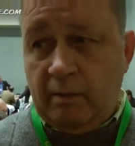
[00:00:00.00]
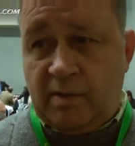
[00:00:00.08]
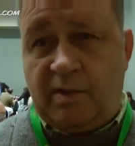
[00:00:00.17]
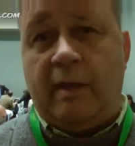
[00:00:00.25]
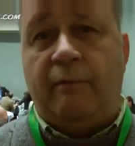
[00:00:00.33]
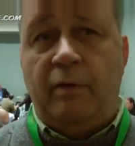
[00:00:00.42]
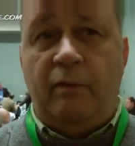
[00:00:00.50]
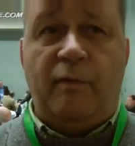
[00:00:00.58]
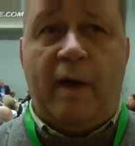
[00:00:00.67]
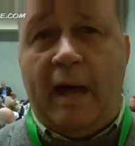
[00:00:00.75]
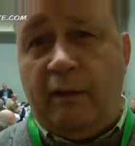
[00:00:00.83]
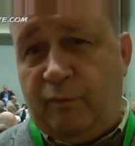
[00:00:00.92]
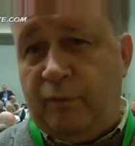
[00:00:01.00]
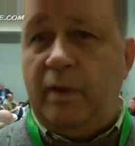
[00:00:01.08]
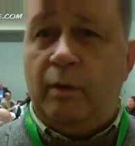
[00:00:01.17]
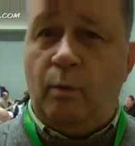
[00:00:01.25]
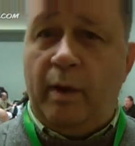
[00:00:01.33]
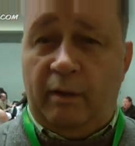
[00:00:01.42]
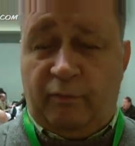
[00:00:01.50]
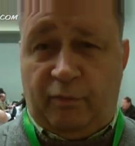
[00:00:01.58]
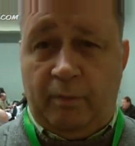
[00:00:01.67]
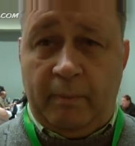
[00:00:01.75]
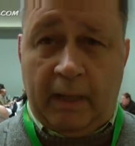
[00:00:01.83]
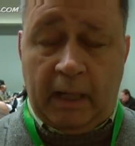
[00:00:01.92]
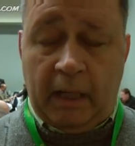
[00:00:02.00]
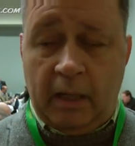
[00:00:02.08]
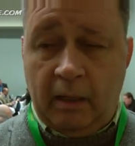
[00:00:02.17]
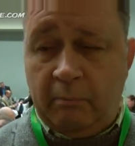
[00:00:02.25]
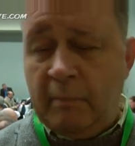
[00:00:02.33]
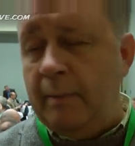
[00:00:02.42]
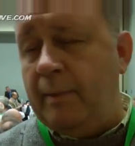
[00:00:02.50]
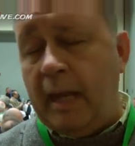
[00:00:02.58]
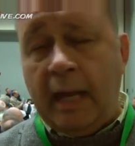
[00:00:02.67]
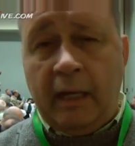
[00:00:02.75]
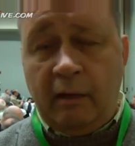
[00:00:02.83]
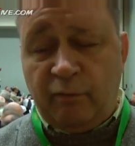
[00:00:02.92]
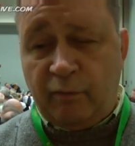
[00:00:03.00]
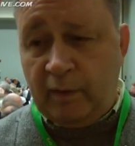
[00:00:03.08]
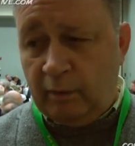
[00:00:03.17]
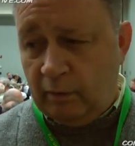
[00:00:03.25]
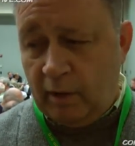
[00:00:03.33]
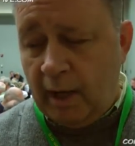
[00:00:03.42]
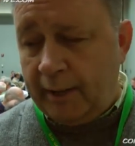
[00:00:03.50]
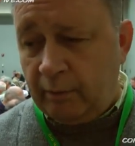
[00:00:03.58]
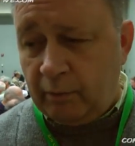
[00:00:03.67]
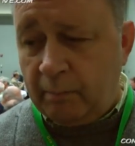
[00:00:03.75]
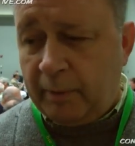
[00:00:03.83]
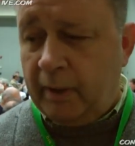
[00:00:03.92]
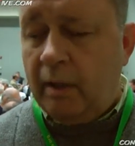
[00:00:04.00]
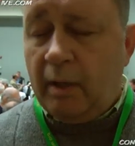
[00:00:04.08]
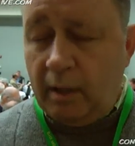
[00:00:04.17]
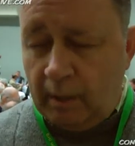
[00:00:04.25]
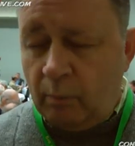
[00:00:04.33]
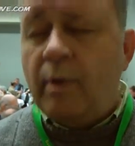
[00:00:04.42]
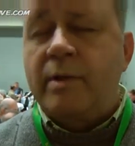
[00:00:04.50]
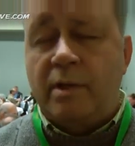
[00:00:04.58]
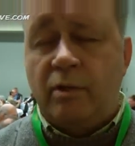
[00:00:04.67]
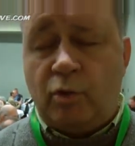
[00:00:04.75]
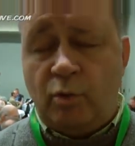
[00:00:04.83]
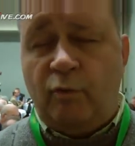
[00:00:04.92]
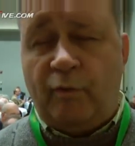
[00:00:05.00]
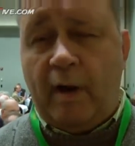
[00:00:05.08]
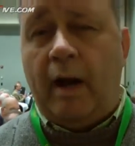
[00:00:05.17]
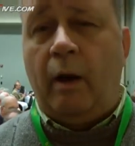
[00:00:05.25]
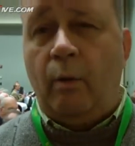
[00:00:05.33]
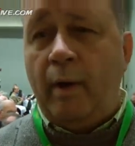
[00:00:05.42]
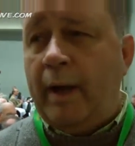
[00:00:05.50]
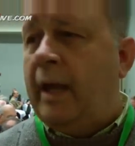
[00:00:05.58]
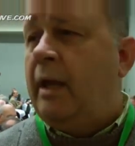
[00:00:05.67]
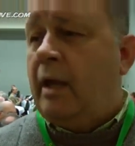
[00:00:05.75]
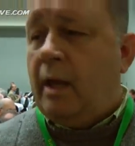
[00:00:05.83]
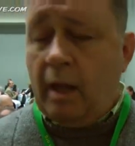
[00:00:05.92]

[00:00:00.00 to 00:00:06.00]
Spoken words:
75 feet away from me, maybe 80 feet or 100, but it wasn't too far away.